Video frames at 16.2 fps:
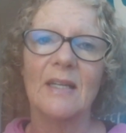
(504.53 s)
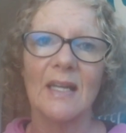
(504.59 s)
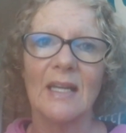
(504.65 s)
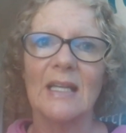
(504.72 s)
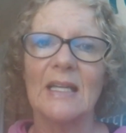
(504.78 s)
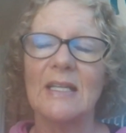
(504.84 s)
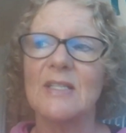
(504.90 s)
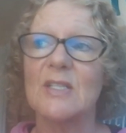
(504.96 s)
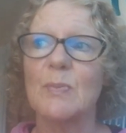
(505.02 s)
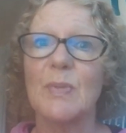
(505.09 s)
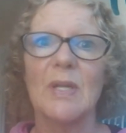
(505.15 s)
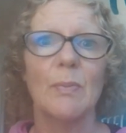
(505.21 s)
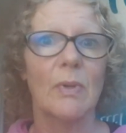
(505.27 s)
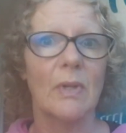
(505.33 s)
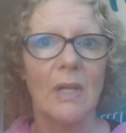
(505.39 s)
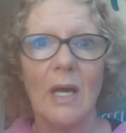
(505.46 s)
can lead to
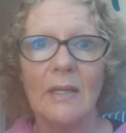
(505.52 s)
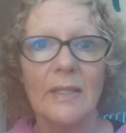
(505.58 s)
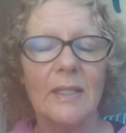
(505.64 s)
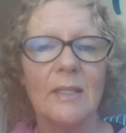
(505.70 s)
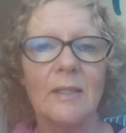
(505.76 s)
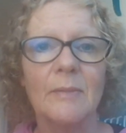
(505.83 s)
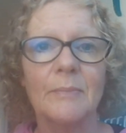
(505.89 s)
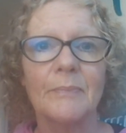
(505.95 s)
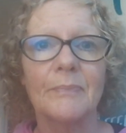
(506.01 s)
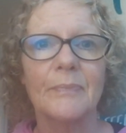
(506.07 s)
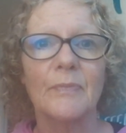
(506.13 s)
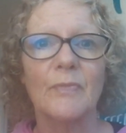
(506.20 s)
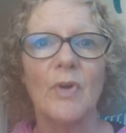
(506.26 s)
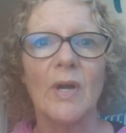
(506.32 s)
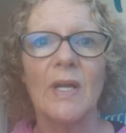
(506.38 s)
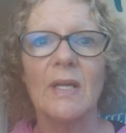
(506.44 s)
people lying,
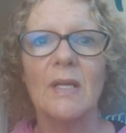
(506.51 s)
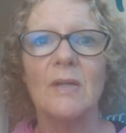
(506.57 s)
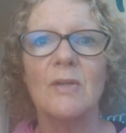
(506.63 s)
right?